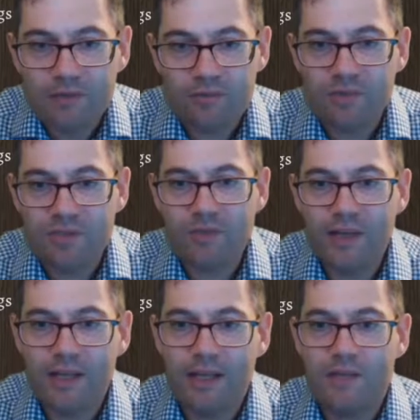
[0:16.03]
Rules and
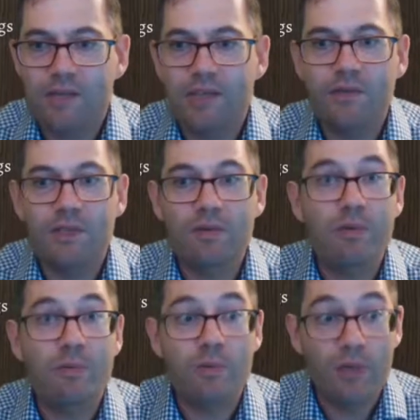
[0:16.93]
regulations for the
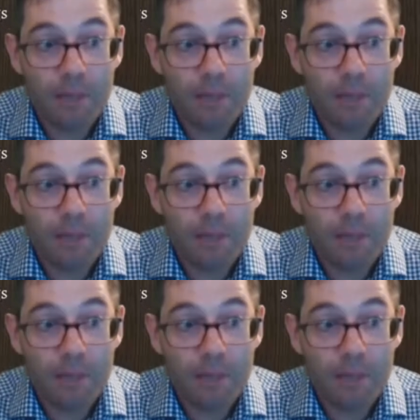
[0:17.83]
swimming pool